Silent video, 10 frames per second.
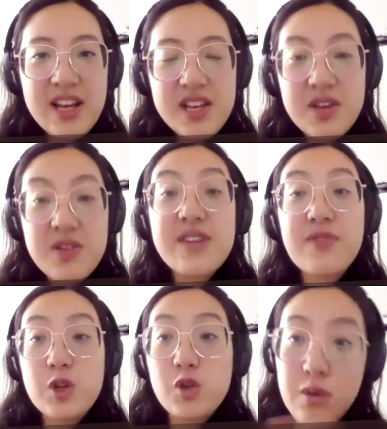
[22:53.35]
you need
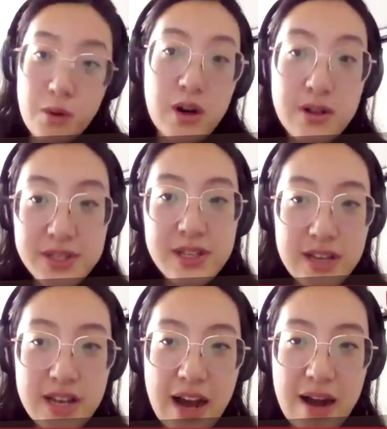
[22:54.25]
virtual worlds
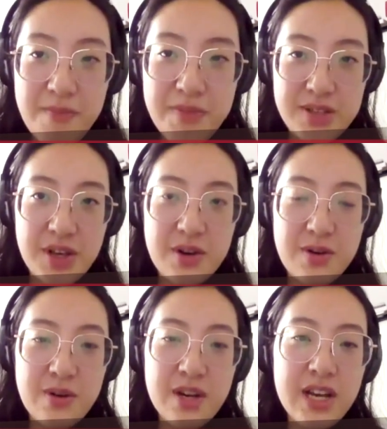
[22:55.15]
um, and
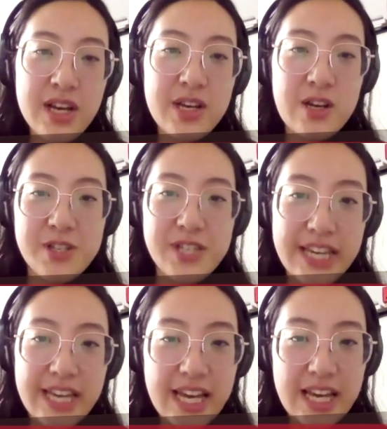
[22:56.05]
so you're
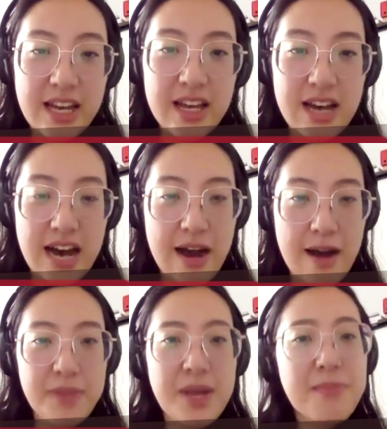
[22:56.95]
seeing
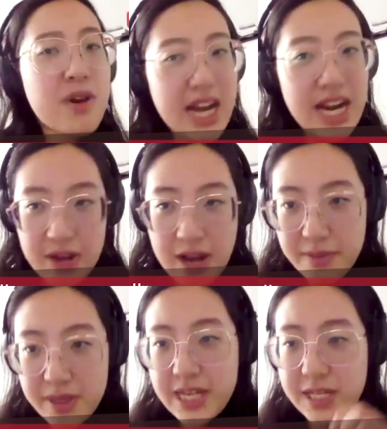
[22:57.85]
um, a myriad of
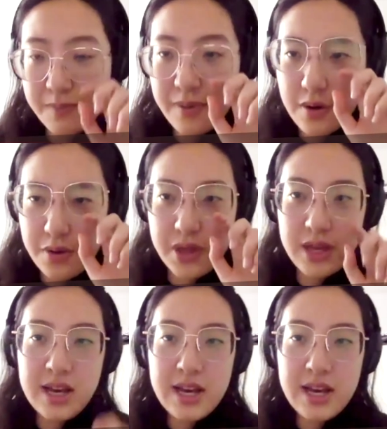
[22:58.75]
companies both